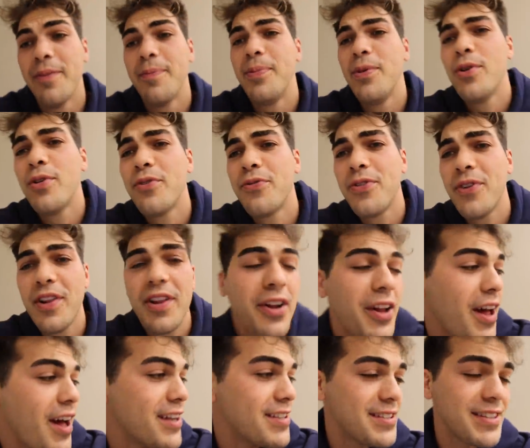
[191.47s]
the beautiful
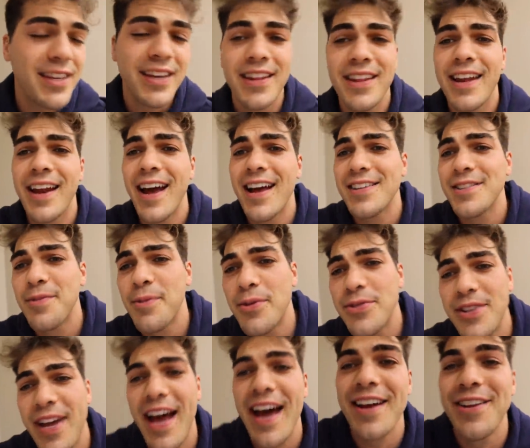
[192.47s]
little husky that has the
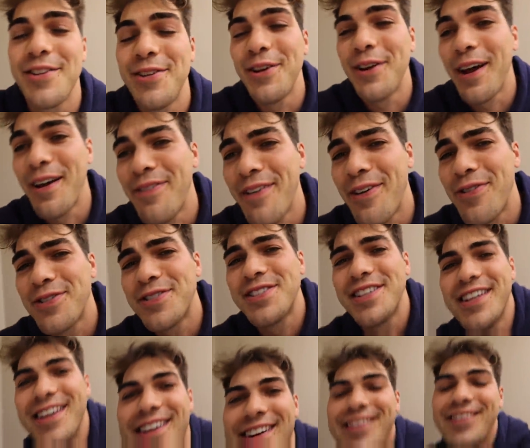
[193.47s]
most attitude I've ever
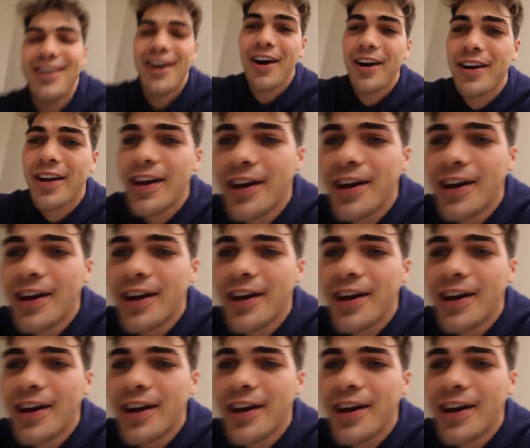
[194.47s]
seen in a dog.